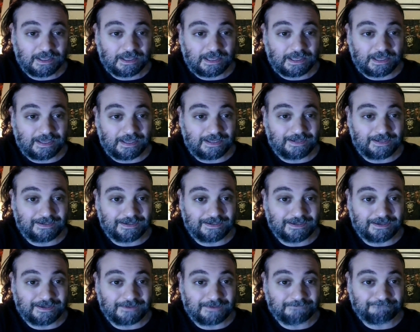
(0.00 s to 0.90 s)
and
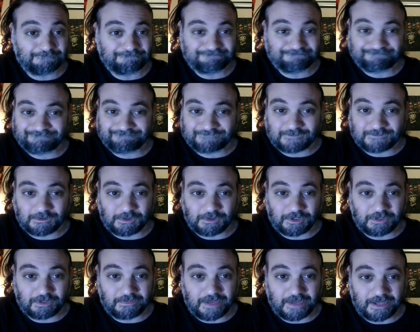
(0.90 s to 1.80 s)
um, I'm
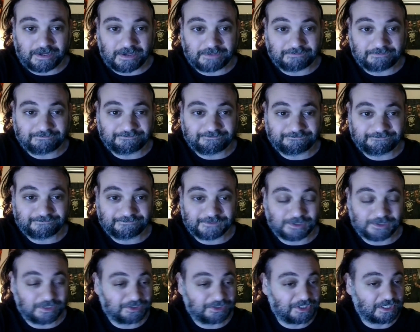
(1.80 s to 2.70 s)
all about it.
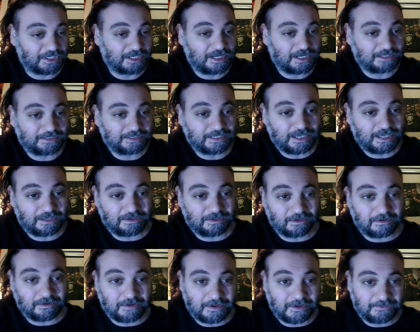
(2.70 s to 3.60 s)
So let's check it out
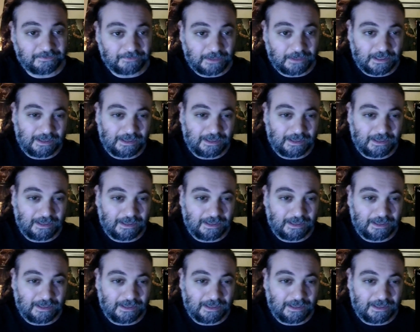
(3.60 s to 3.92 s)
together, all right?